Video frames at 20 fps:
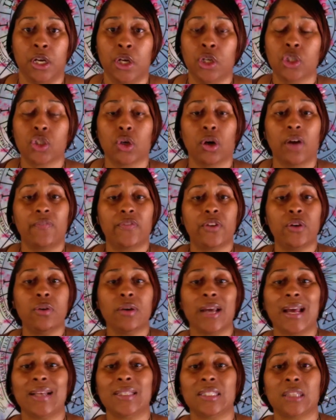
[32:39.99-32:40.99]
So if you
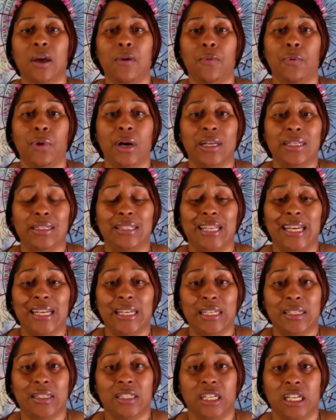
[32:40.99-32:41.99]
got someone
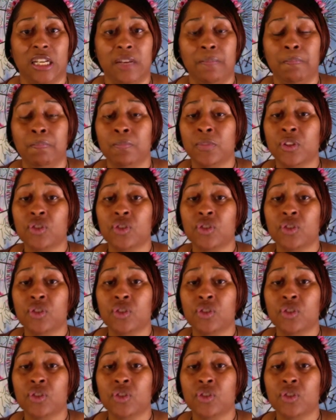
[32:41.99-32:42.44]
digging deep,